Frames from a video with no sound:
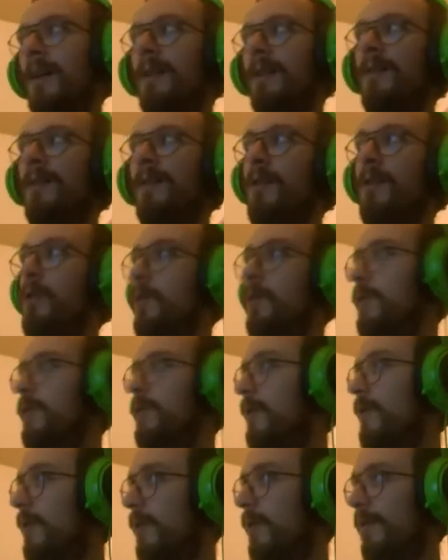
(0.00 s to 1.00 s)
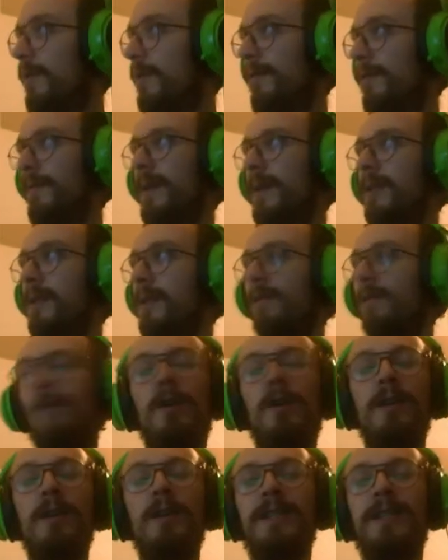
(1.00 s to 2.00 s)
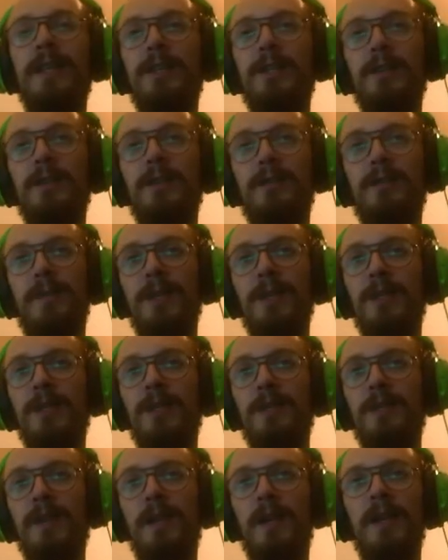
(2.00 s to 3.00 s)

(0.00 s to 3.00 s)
even huger nerf because of the early stages of Banshee's Veil.